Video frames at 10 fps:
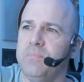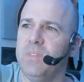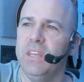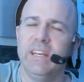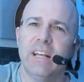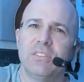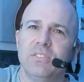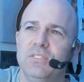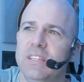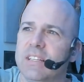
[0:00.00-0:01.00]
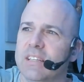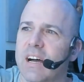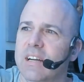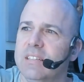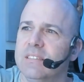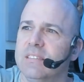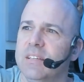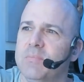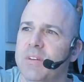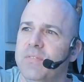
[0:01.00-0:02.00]
You can actually see the lines
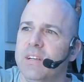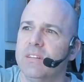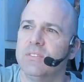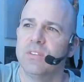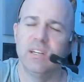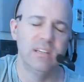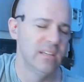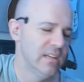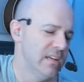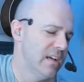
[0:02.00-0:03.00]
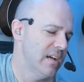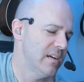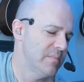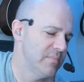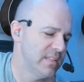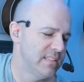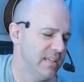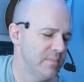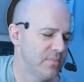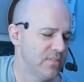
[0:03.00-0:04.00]
in my fingers, right? The
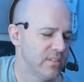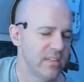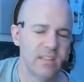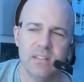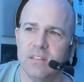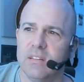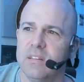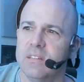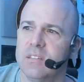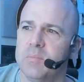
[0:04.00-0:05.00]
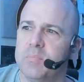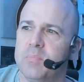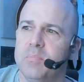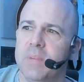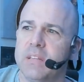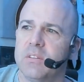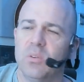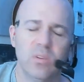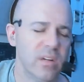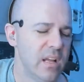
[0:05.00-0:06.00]
tips to make the
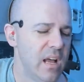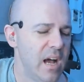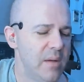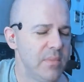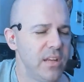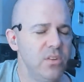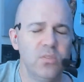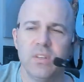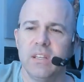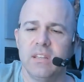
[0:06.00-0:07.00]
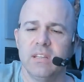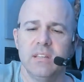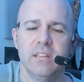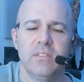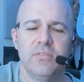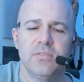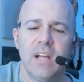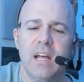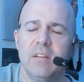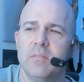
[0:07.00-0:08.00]
chord. I'm not using the
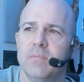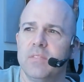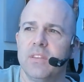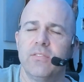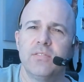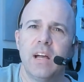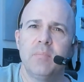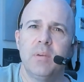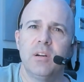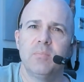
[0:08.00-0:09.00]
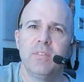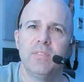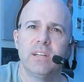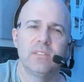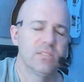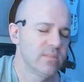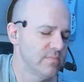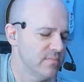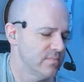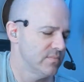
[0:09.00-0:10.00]
flat part of my fingers.
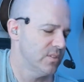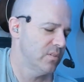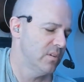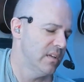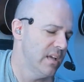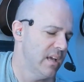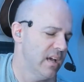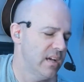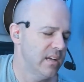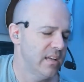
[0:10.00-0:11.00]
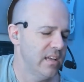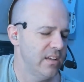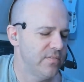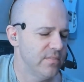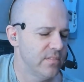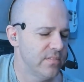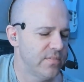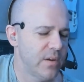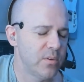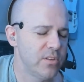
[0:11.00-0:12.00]
So if
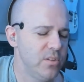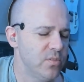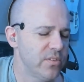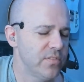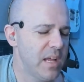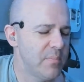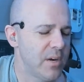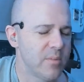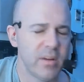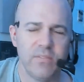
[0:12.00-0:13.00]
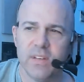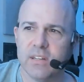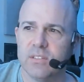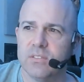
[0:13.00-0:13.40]
I were to use the flat part of my fingers